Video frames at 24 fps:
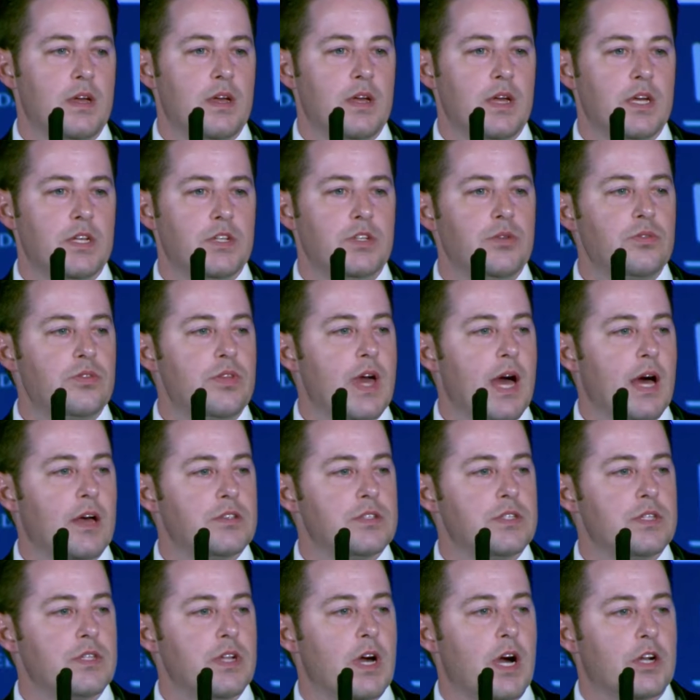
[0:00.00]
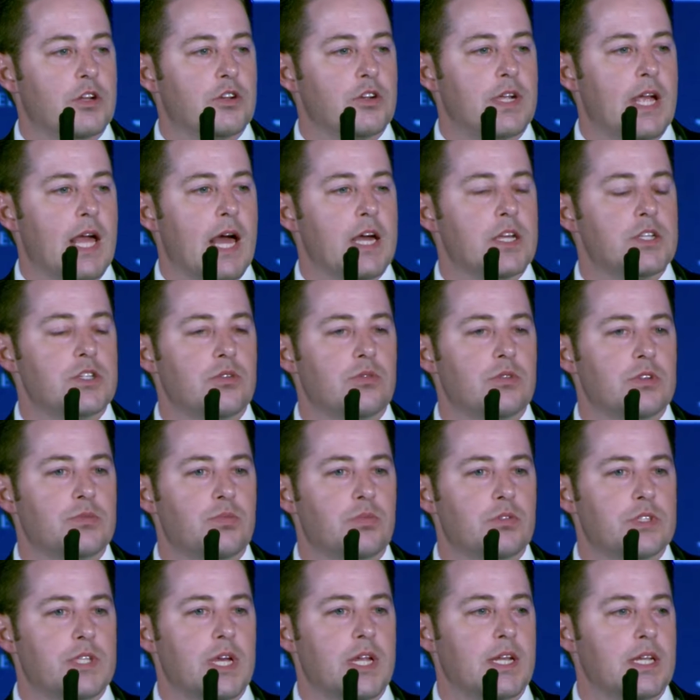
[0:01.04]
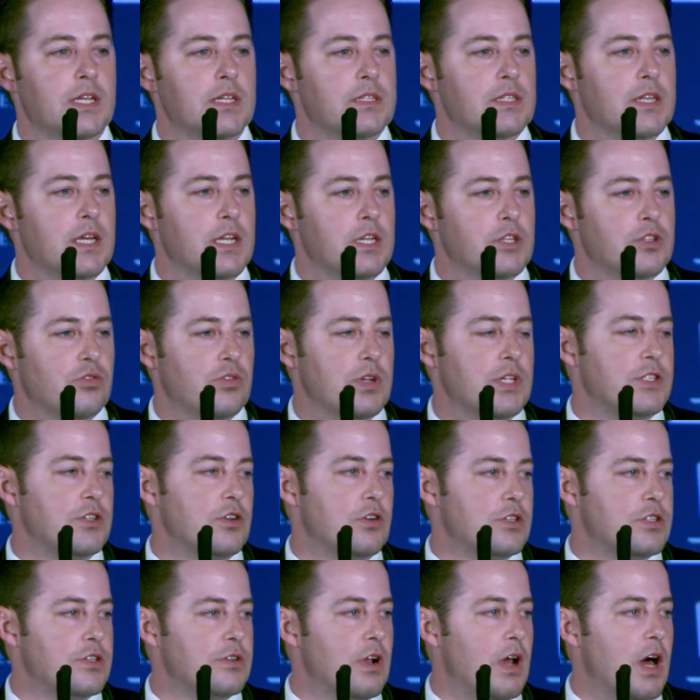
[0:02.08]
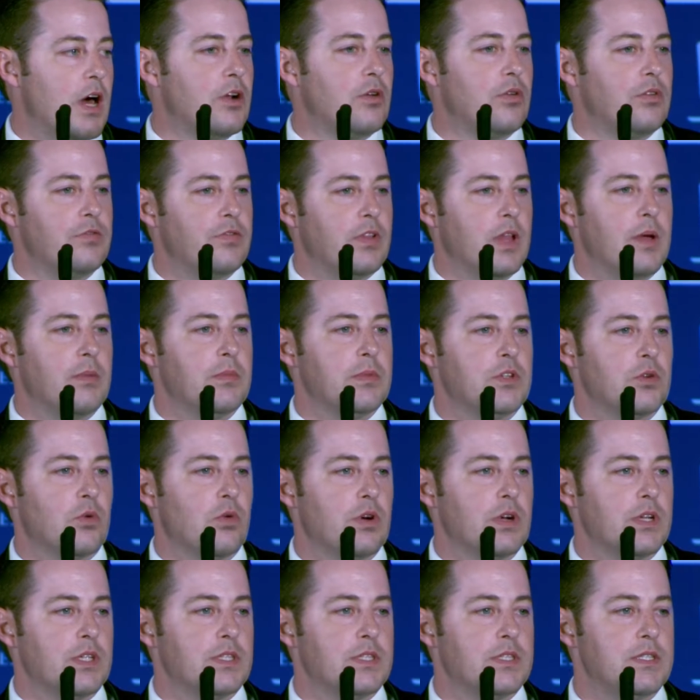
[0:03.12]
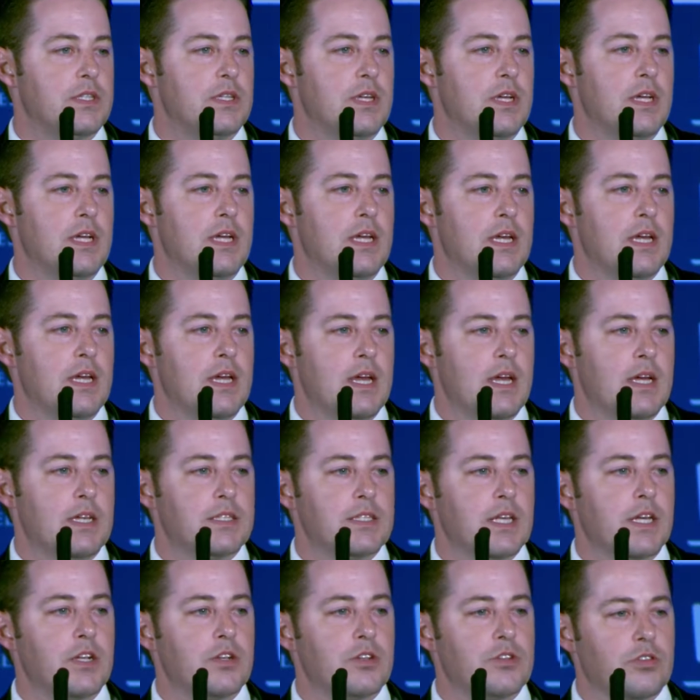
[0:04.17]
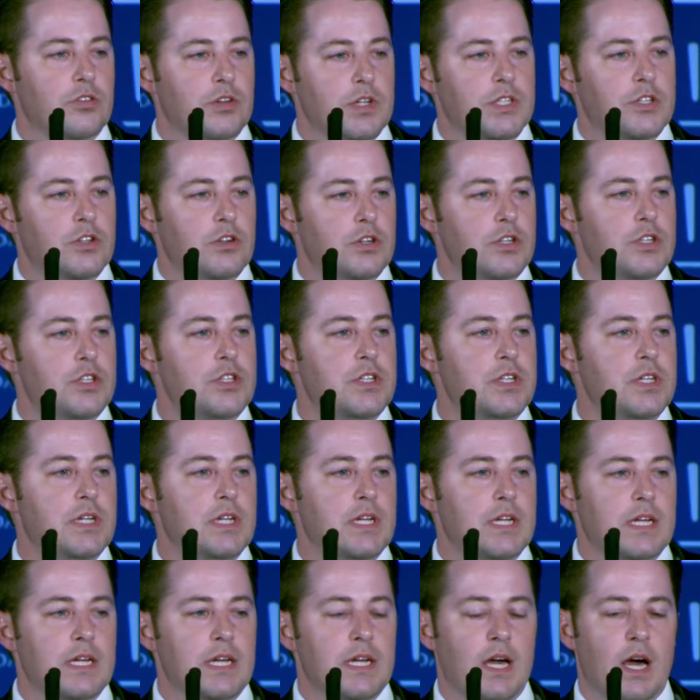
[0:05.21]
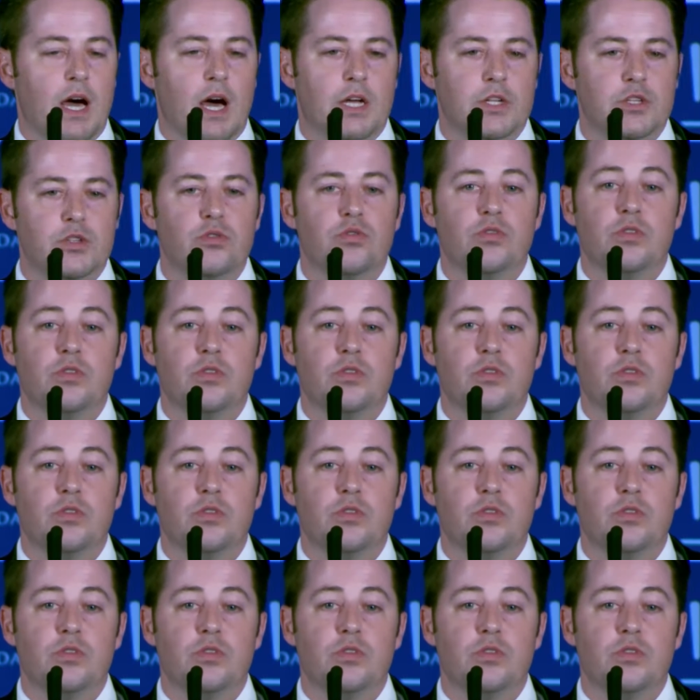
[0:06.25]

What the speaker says: In 2000, Dr. Kastner was presenting his latest research on autoinflammatories, to a